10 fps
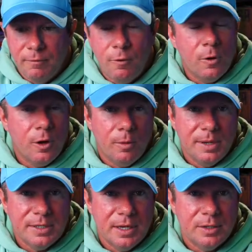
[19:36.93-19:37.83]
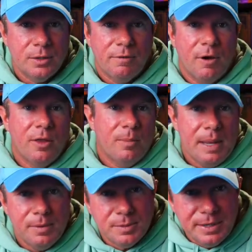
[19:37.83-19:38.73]
for your business or for other
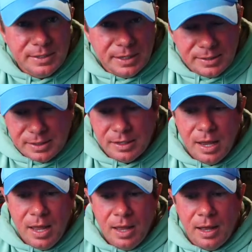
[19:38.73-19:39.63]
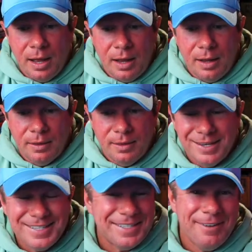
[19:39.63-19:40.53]
people's business. And
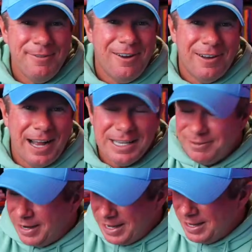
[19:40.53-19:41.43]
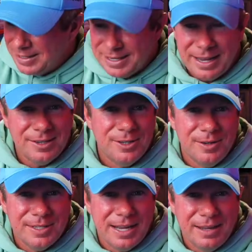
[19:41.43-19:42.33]
this is giving me all kinds of ideas. Like as
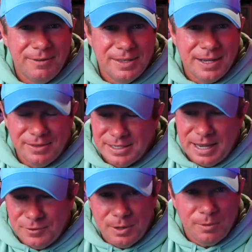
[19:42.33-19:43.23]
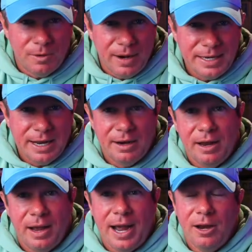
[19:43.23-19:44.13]
soon as I get done with this live stream, I'm going to write down.
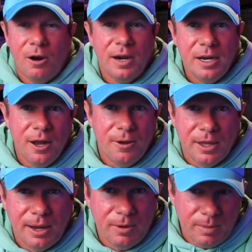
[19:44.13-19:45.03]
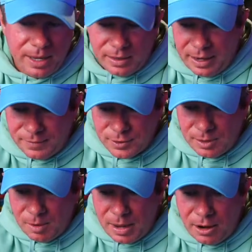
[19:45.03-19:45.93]
I already know that I want to make a live
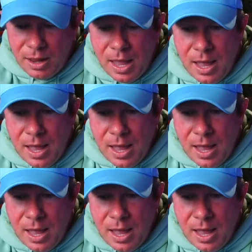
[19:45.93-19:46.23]
stream about